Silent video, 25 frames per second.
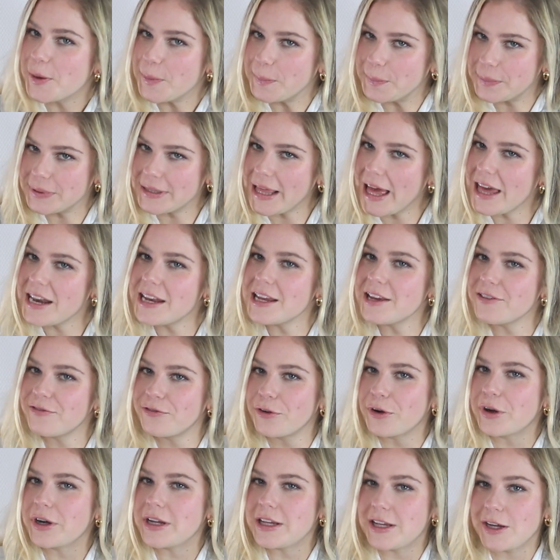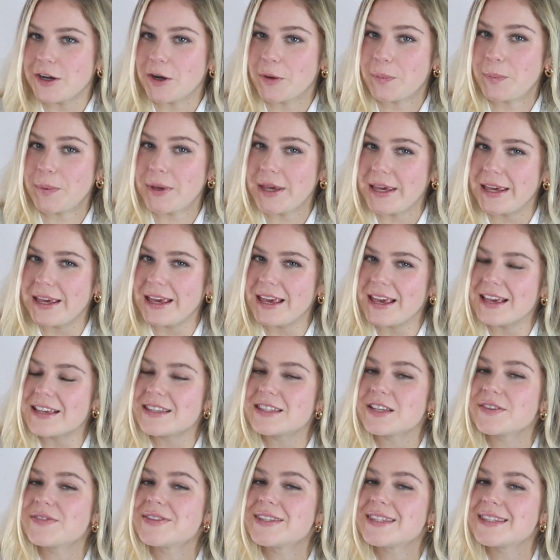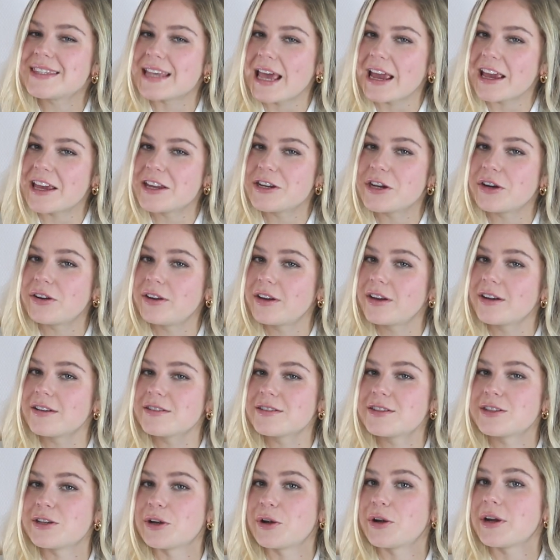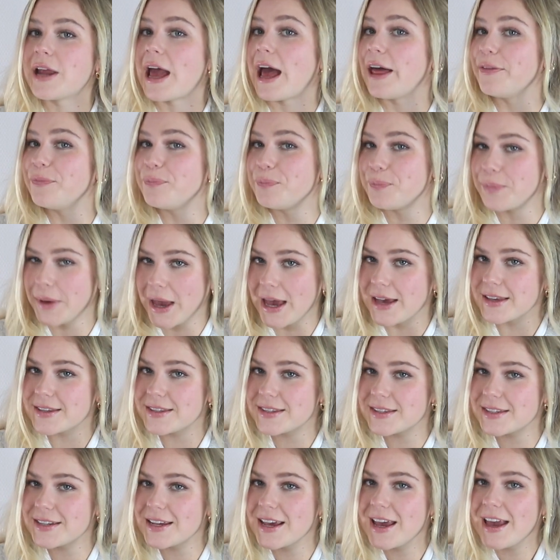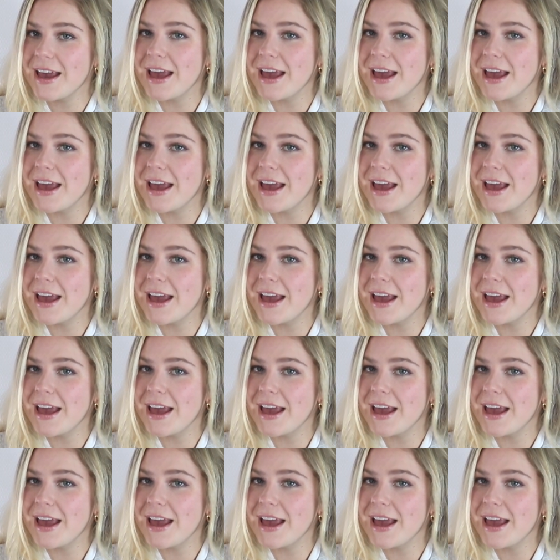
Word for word: Planning for ERP is of secondary concern at best,